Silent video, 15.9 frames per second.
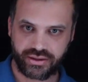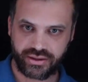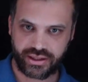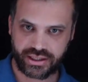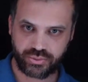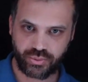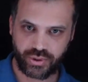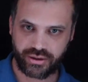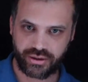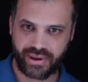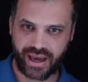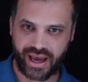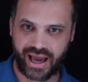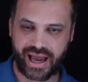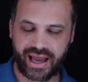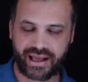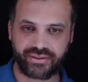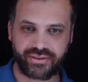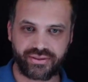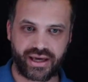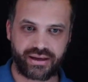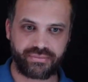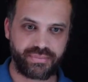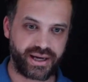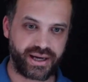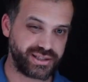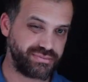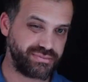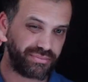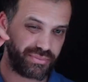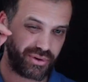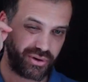That's when I'm at that
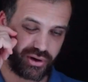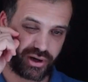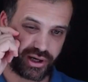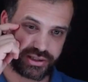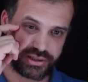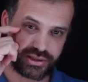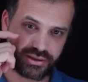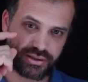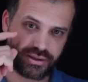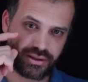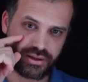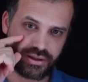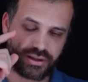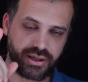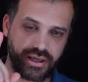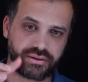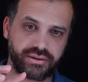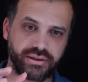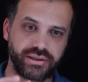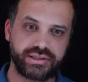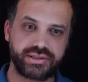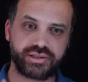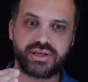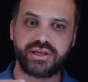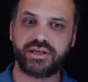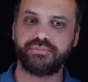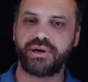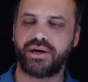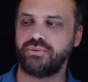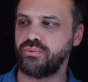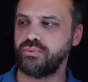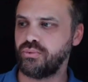maximum height. Now, let's think
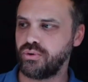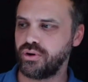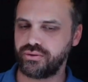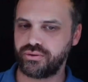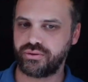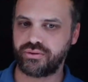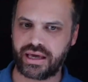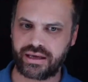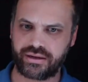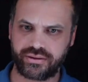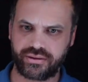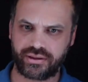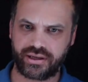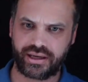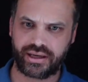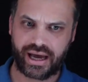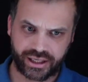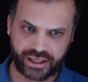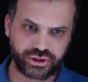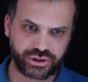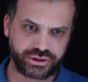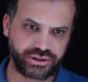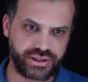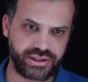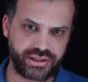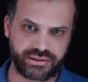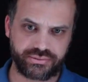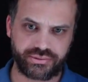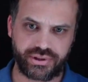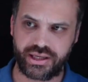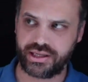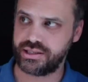about what that actually
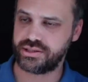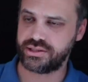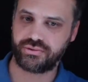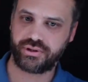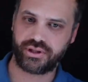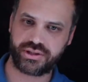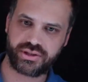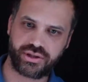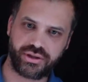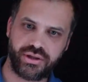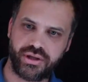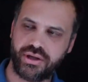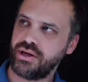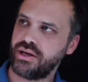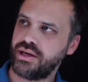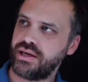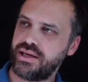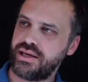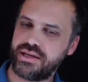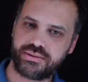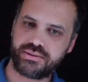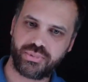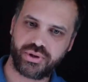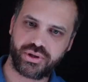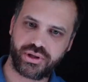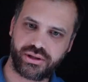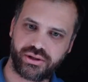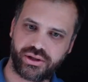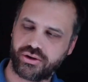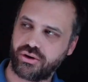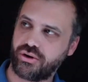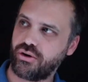is, right? So here's my,
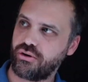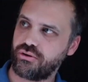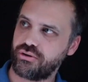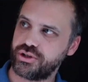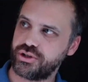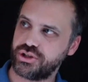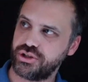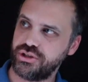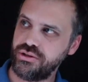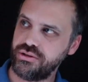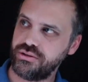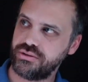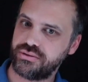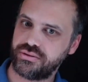like, origin.